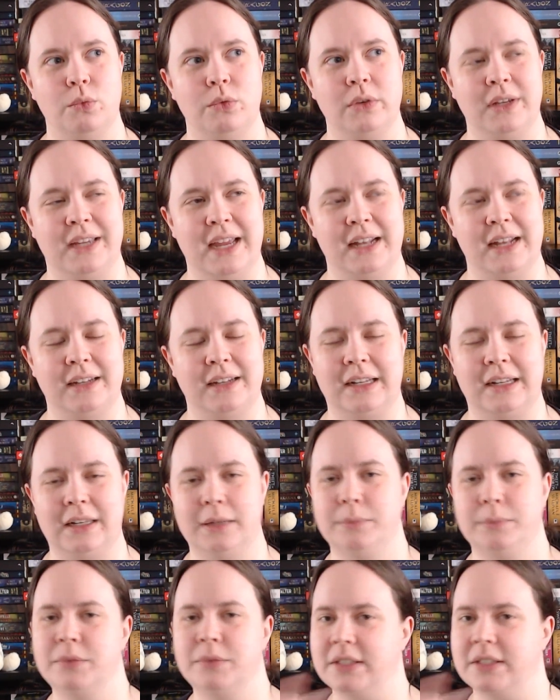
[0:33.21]
get
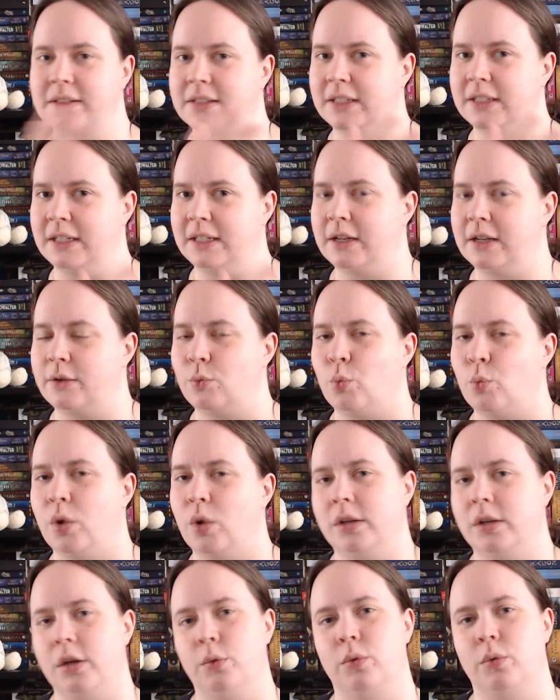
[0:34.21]
glimpses in
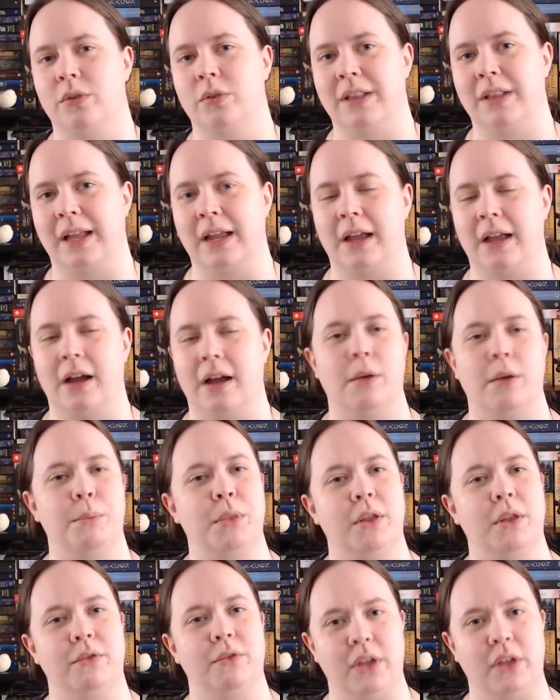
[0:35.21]
what it was like a
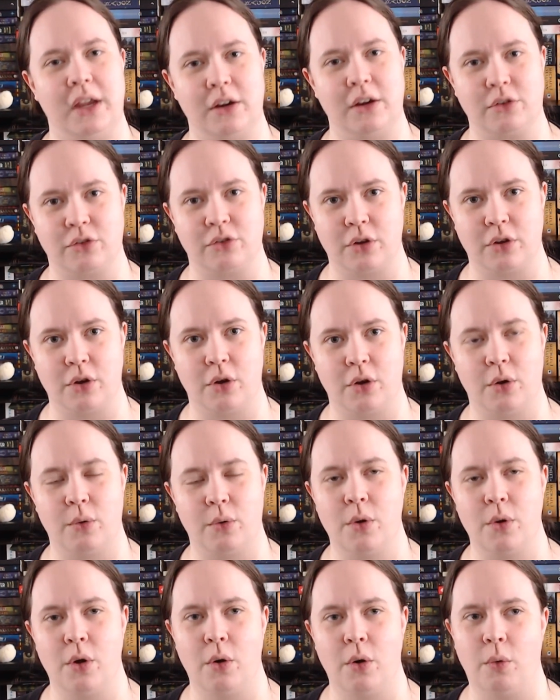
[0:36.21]
couple of years ago
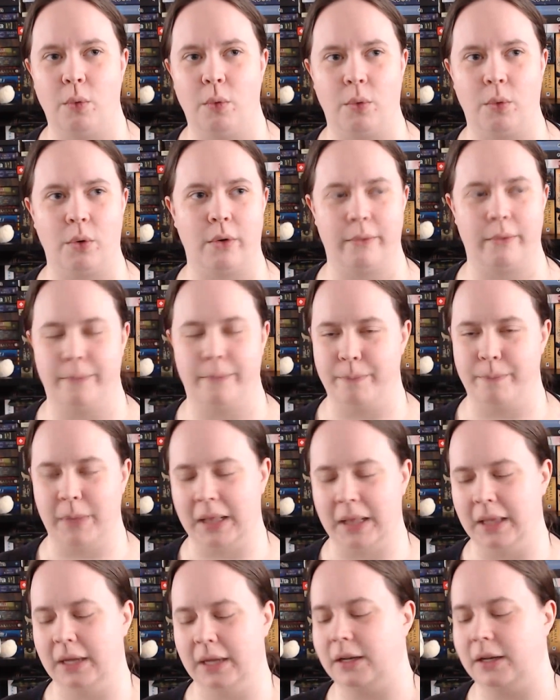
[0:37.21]
or
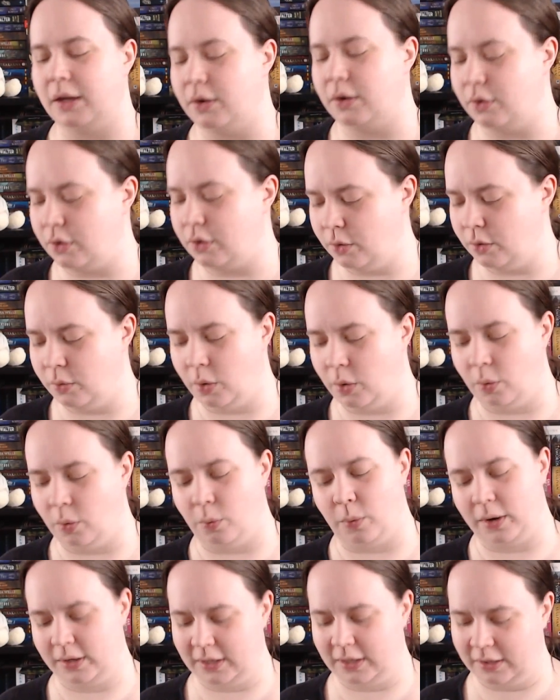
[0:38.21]
millennia ago or
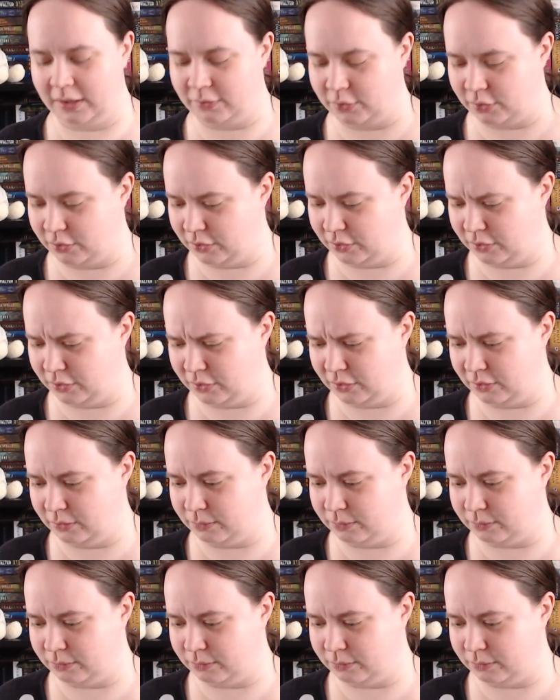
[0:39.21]
whatever.